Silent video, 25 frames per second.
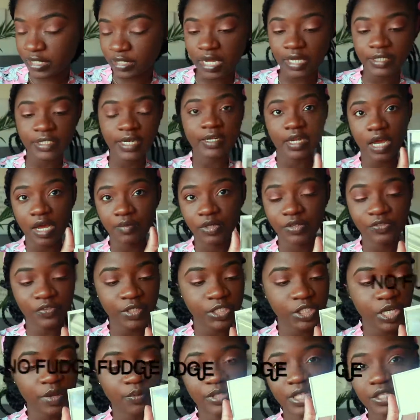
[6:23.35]
So
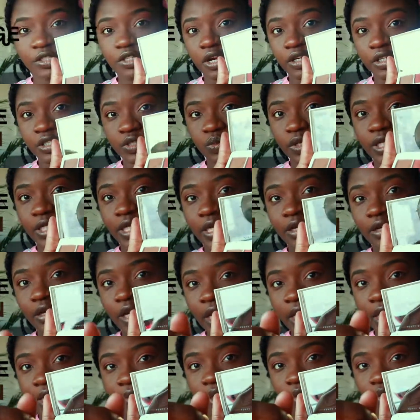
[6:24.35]
that's done. Then
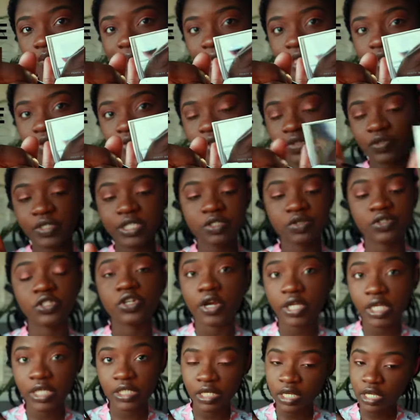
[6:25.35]
I'm gonna finish up
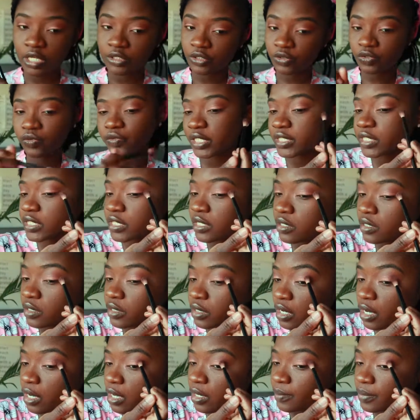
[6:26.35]
with the darkest
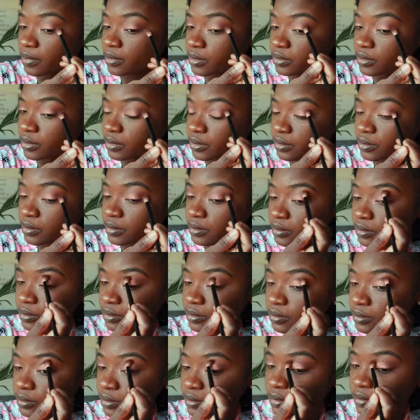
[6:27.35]
one here, and I'm
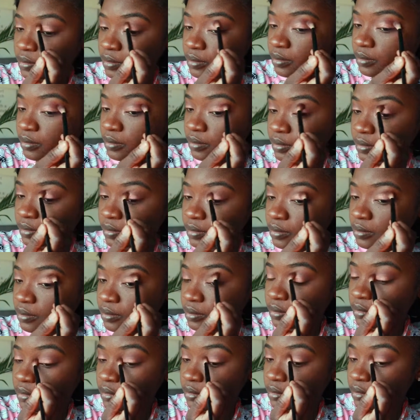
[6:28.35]
gonna go back into the
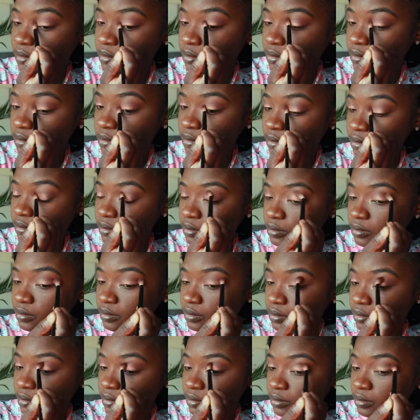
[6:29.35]
crease to darken
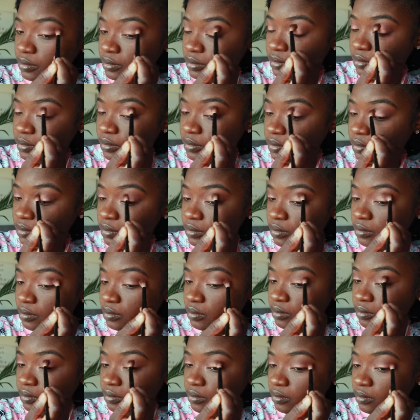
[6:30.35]
the
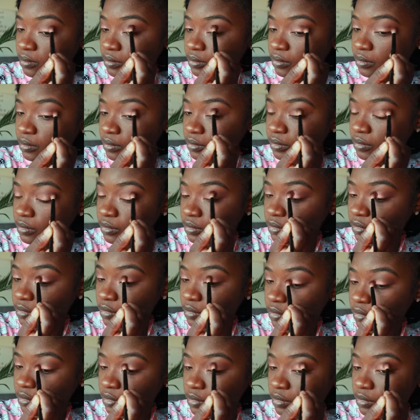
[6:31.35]
crease up.